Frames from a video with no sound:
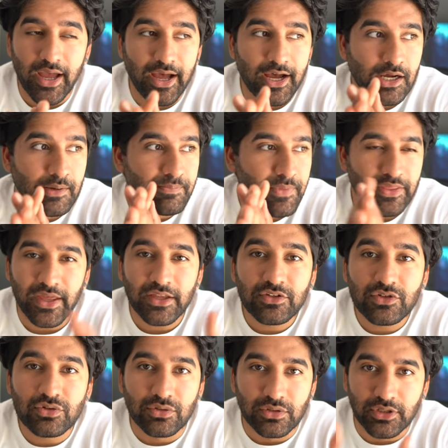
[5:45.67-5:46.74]
Um, and that
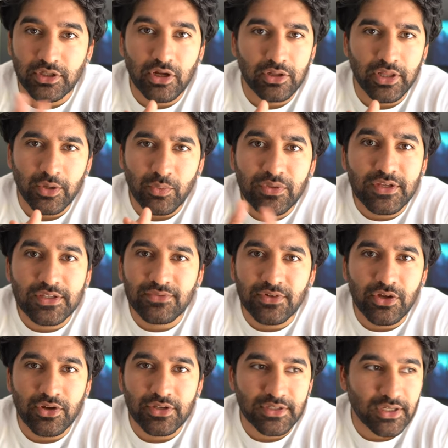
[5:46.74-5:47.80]
too, you know, like with these
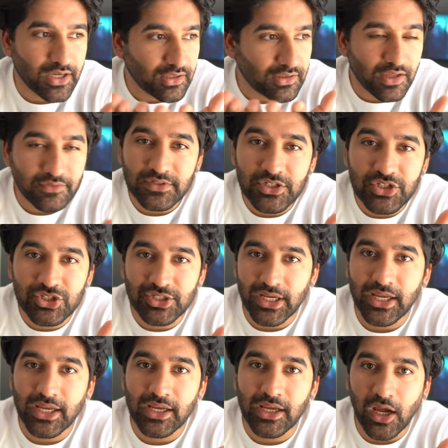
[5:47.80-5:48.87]
videos, like I'd love to
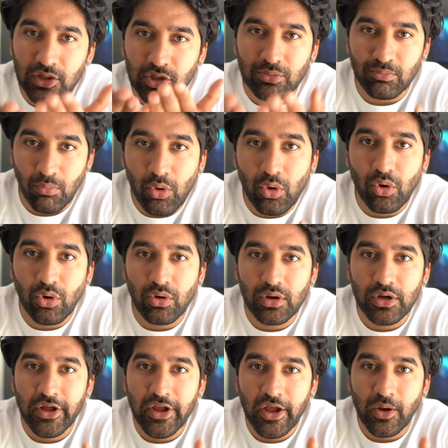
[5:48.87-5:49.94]
share a lot
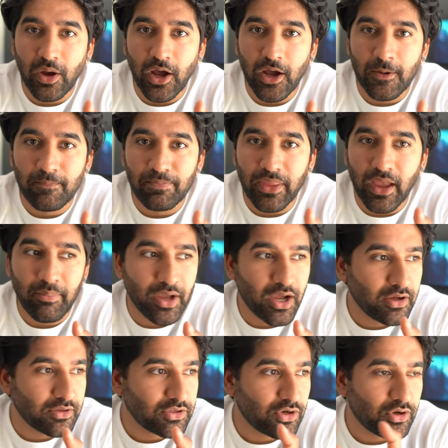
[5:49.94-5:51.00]
more um,
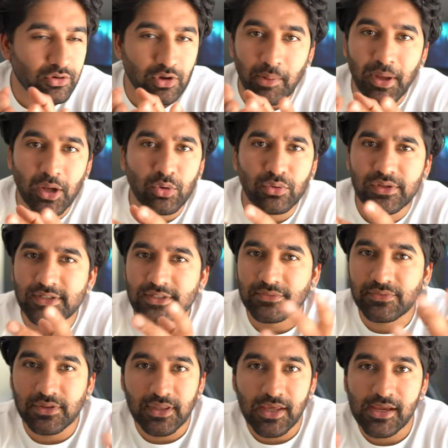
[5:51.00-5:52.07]
about, you know, about all these
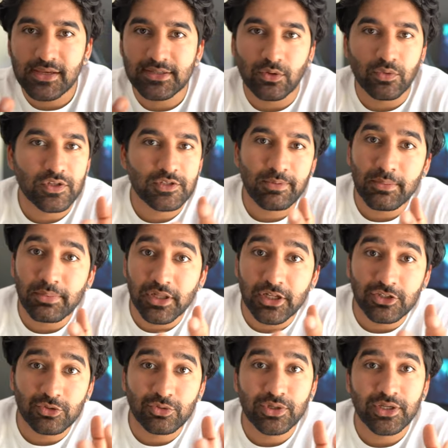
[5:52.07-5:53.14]
different things that all these people are
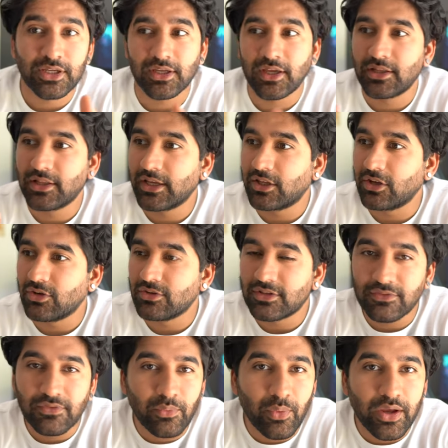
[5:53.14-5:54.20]
doing and like, you know,
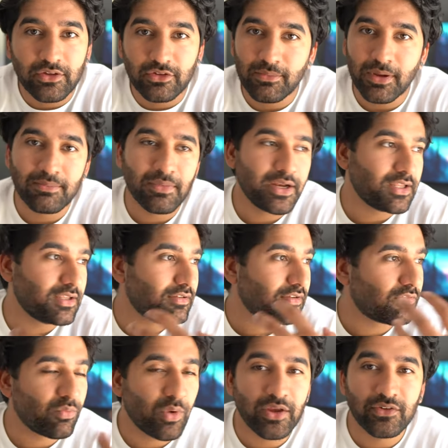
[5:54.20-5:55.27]
different ways to make money,
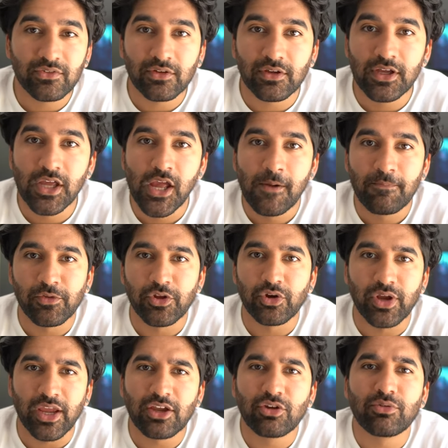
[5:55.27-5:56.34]
different ways to, you know,
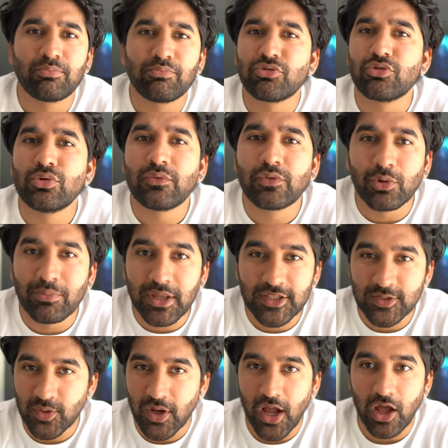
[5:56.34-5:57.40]
improve your
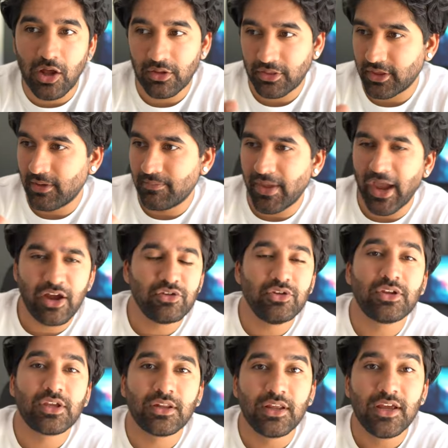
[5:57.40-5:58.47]
mental health, um, how
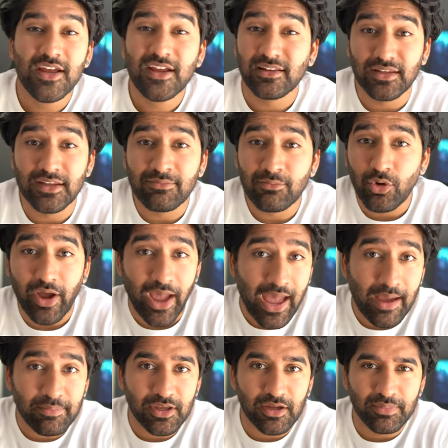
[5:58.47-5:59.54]
you can live more
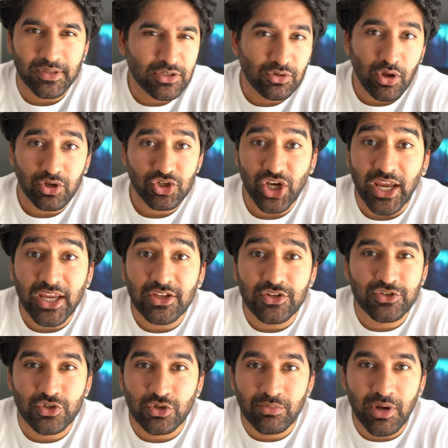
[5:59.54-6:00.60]
happier, but then not
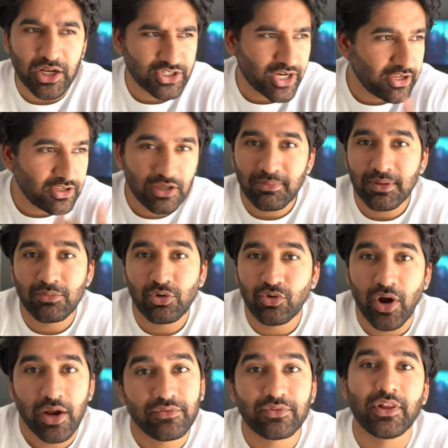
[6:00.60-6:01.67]
change too much, how you can be more
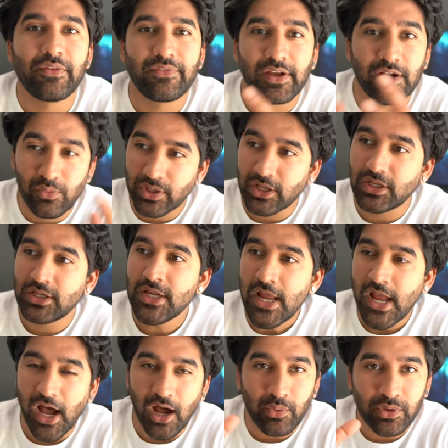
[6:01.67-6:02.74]
grateful in life. Like I wanna,
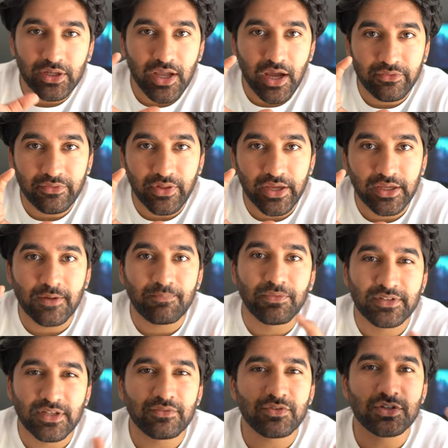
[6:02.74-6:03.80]
I wanna of like,
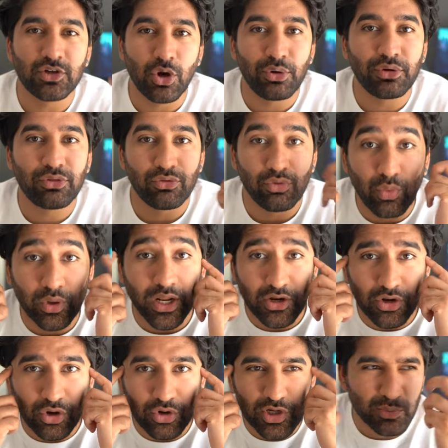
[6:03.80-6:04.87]
instead of just going through what I
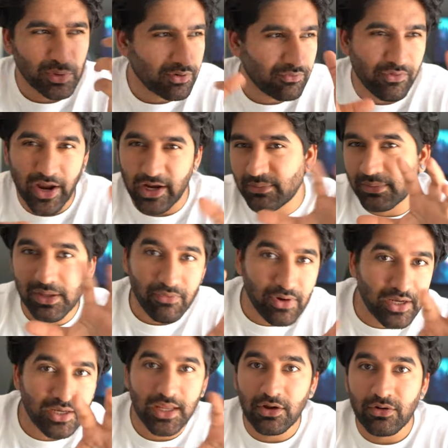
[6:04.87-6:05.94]
know and what I randomly
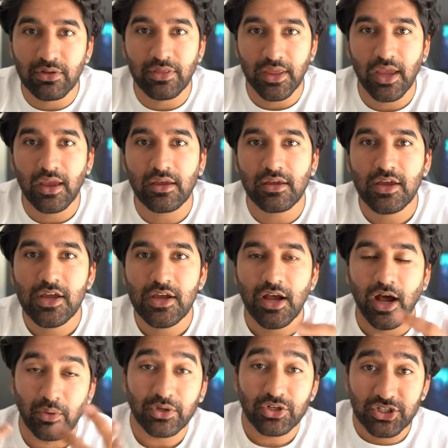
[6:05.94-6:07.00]
read here and there,
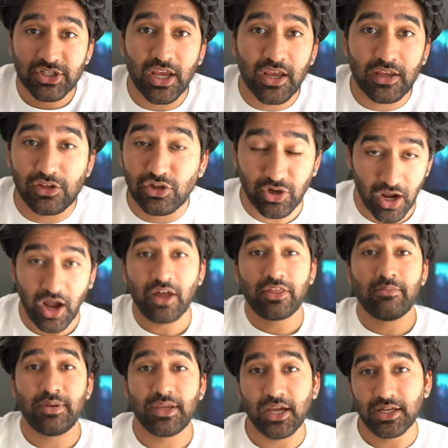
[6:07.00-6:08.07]
I wanna share, you know,
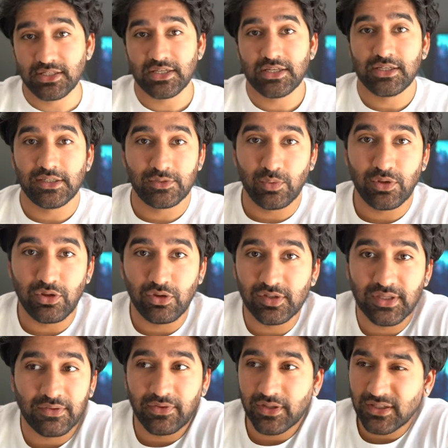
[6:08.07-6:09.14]
other big ideas with you
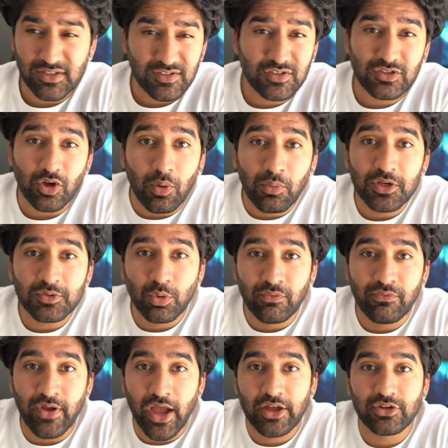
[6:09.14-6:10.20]
because I feel like there's so much
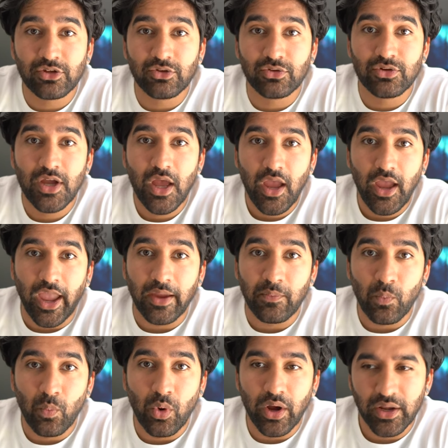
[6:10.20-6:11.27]
more value
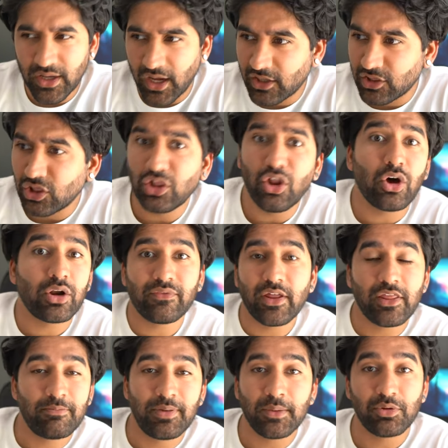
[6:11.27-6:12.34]
in what a lot of
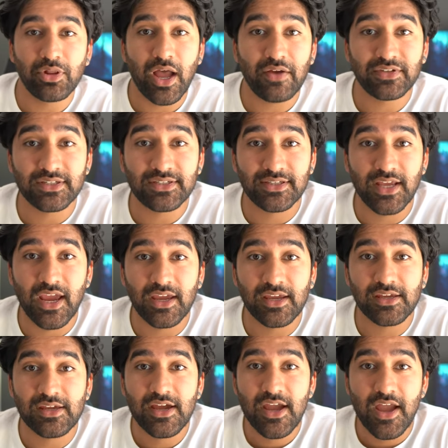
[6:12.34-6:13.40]
other people have to
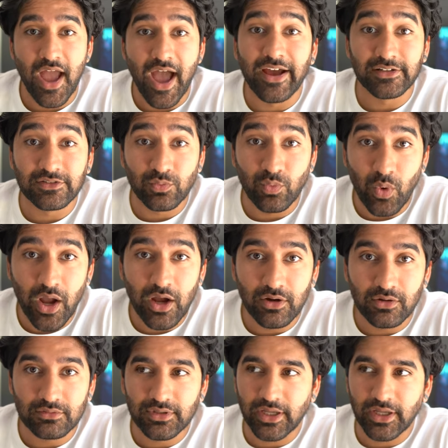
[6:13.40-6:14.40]
say as well.